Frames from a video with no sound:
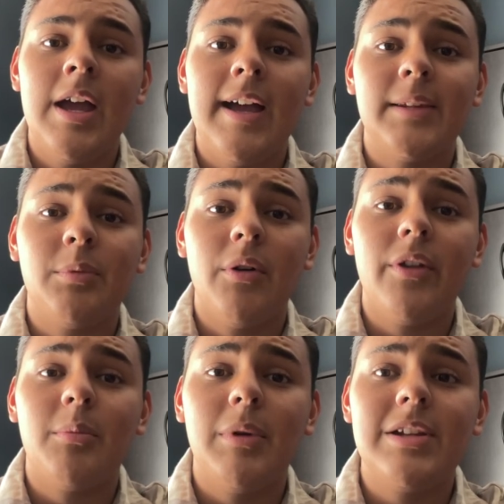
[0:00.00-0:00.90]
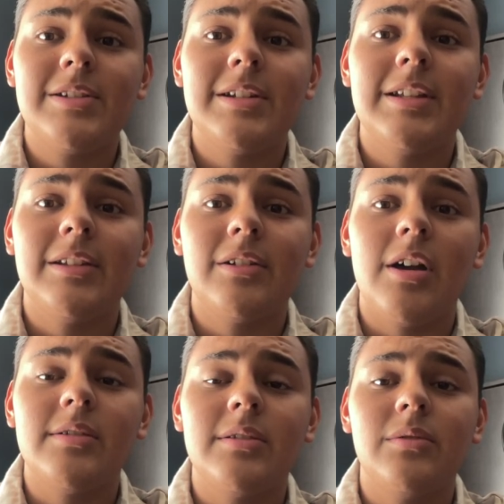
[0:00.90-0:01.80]
as both are mentioned in the
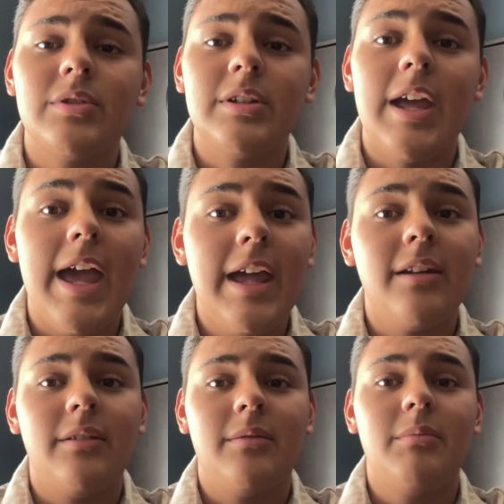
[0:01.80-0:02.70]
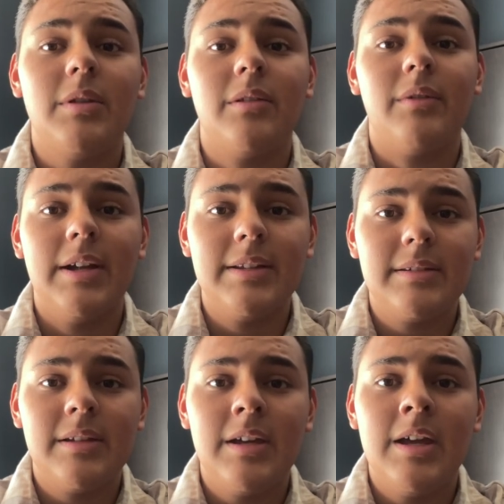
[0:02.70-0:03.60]
Constitution and Bill of
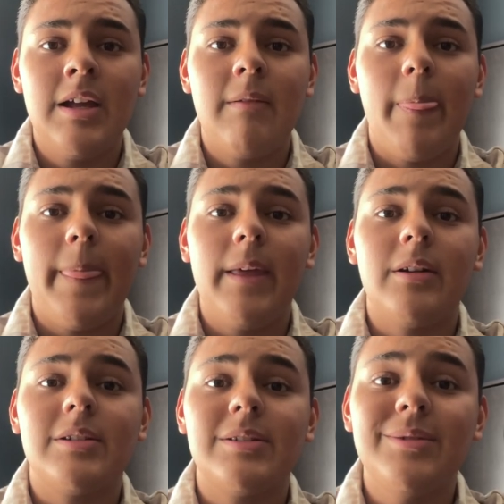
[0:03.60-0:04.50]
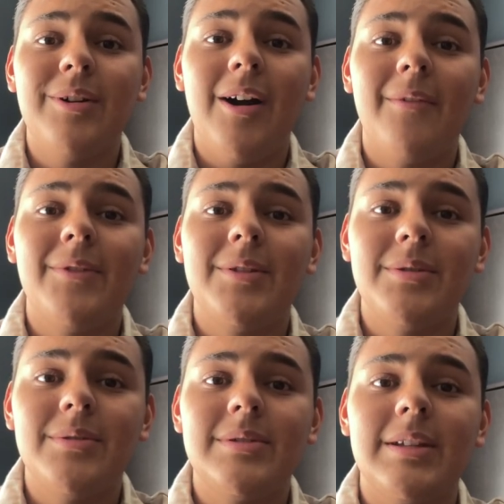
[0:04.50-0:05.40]
Rights. They are still often
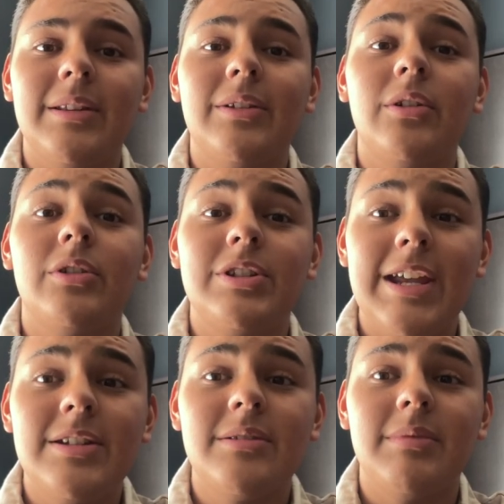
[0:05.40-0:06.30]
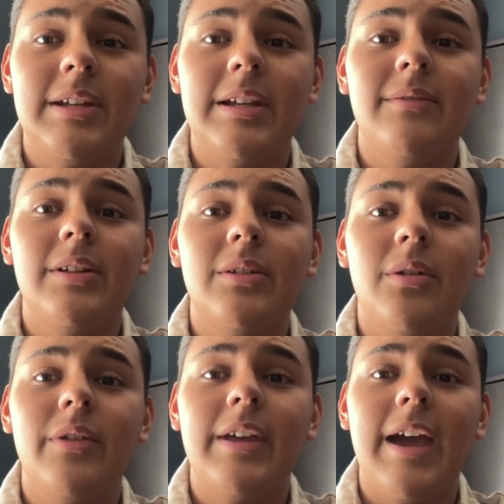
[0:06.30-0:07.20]
used interchangeably even
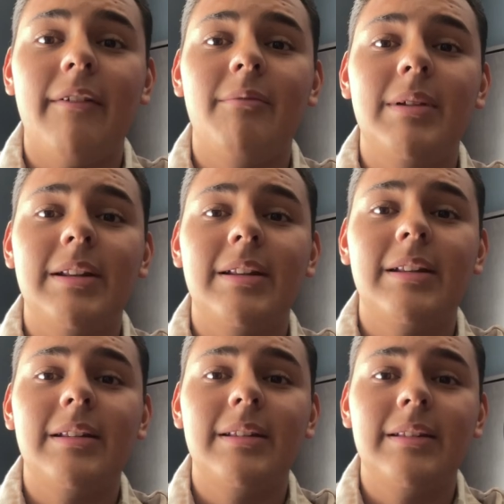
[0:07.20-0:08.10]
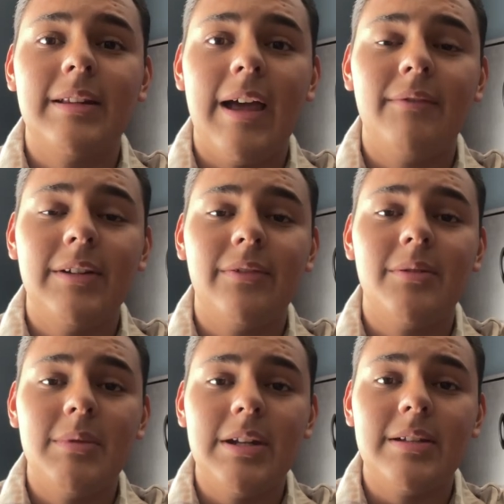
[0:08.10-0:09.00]
though they have
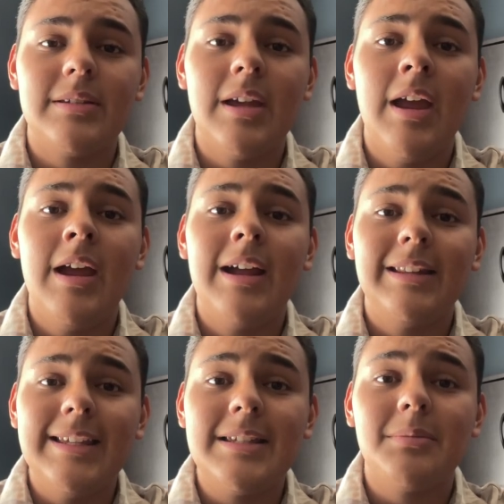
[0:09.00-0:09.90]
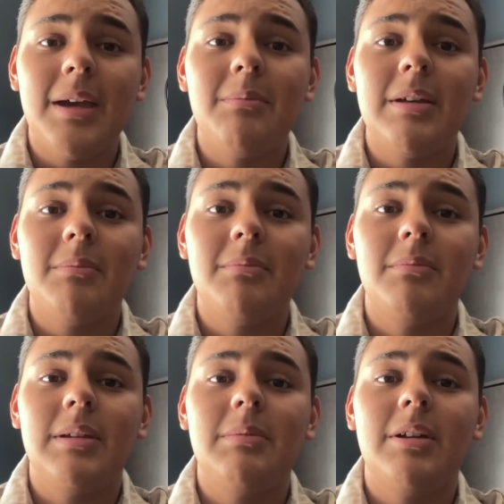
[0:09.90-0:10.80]
different meanings. These might
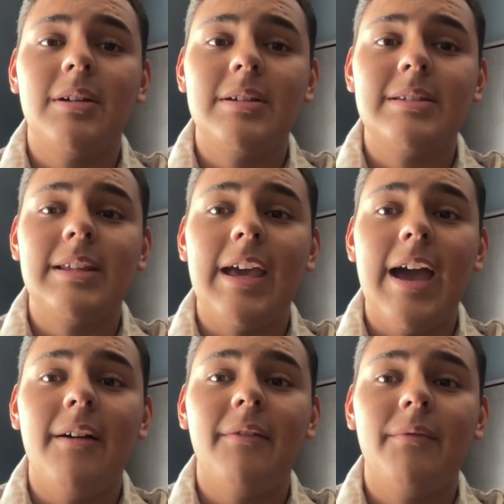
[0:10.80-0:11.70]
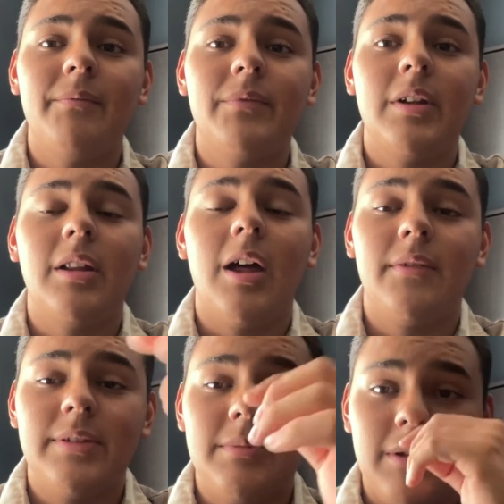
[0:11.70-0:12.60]
be because they have a lot
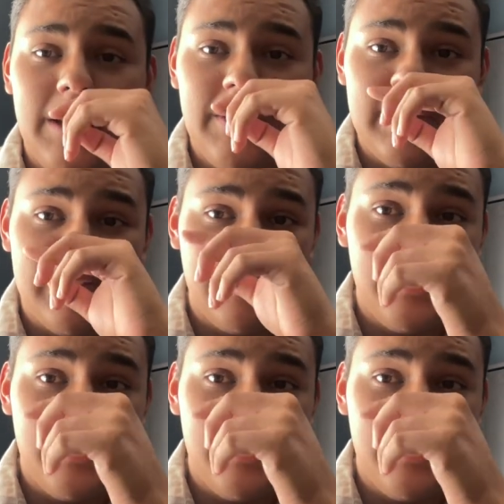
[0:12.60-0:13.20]
of similarities,